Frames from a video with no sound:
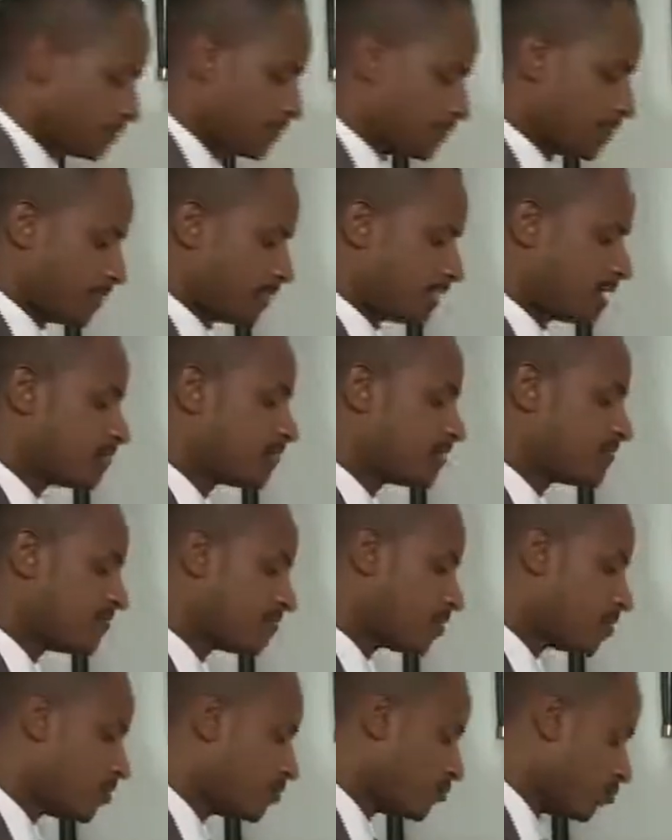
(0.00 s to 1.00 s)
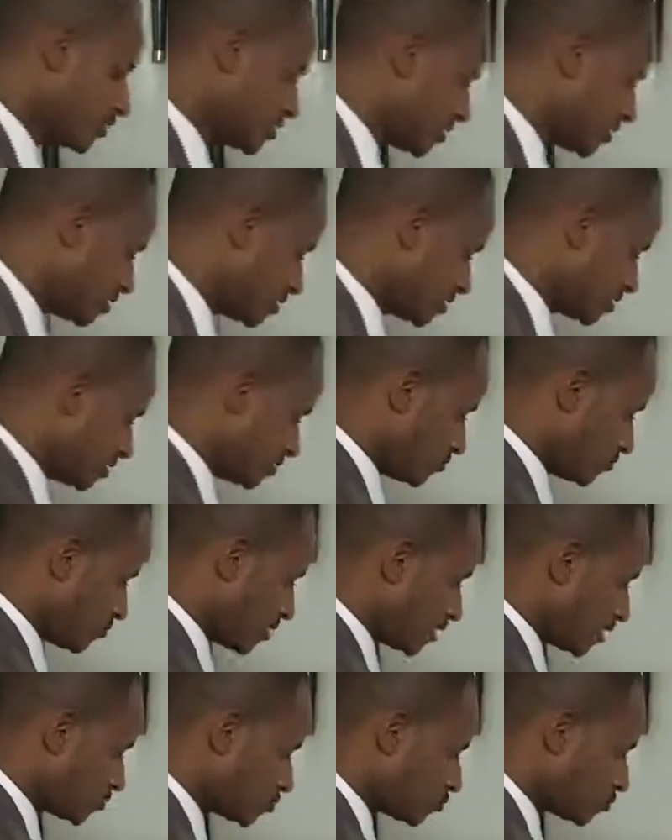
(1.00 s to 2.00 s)
number 4, which is
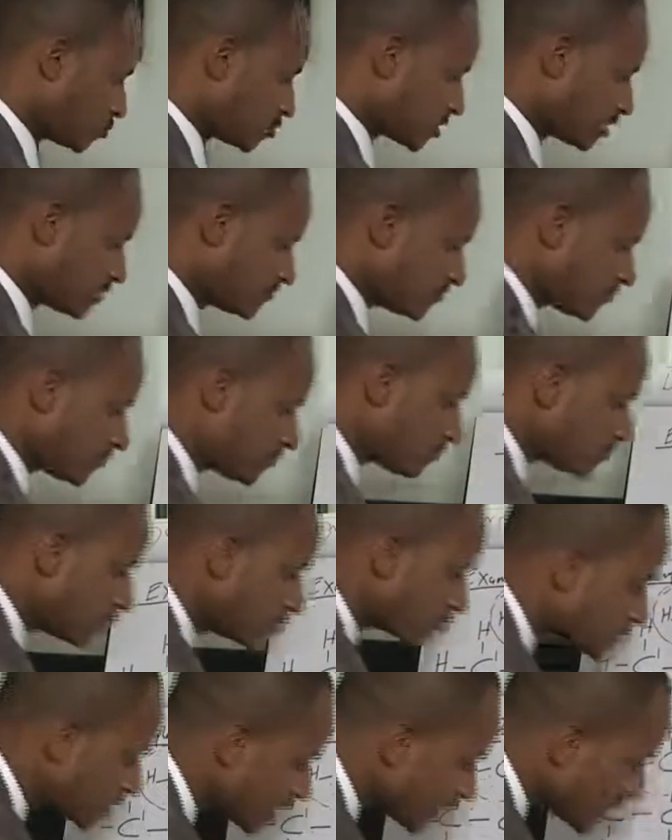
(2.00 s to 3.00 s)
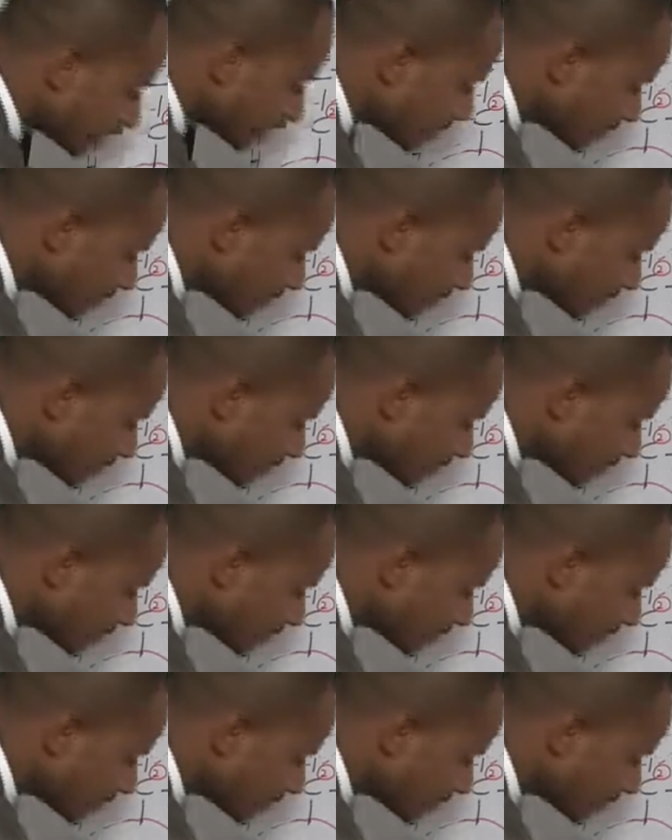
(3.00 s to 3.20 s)
1, 2, 3, 4 butane.